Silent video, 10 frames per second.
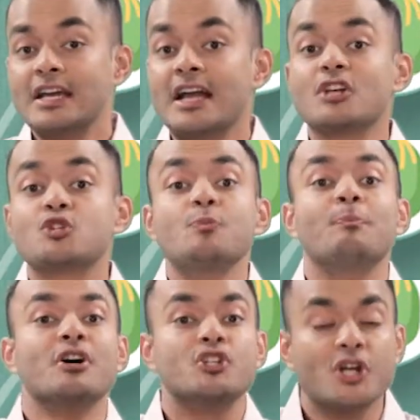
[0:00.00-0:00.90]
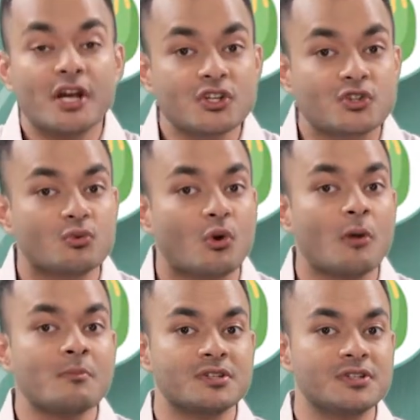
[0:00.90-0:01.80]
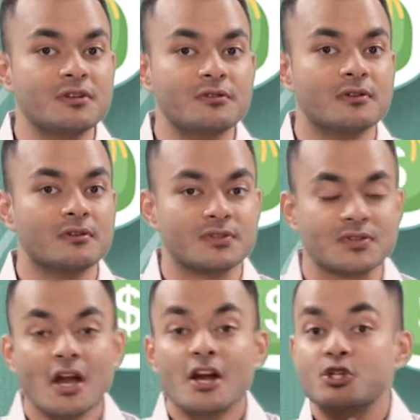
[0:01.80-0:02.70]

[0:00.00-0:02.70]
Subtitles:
He has to purchase raw materials.